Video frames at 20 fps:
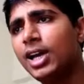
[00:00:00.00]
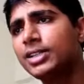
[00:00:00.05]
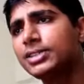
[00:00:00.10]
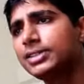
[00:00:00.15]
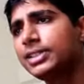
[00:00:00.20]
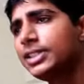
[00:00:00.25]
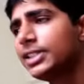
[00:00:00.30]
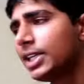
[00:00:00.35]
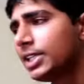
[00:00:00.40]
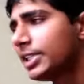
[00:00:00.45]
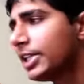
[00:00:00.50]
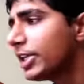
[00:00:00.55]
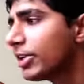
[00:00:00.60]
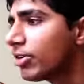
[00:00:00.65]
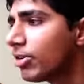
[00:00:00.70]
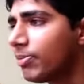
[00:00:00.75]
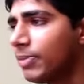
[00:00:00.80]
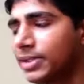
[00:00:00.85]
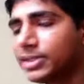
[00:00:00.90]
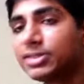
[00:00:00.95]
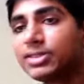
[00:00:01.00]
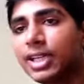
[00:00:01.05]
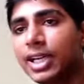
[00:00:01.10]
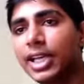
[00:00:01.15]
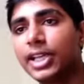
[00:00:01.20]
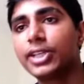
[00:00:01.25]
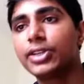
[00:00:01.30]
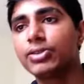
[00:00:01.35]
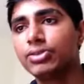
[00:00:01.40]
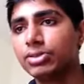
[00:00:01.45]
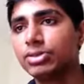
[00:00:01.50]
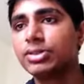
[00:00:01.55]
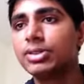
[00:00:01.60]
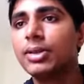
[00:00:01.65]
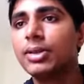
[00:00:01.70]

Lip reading: These are the equipments that I used.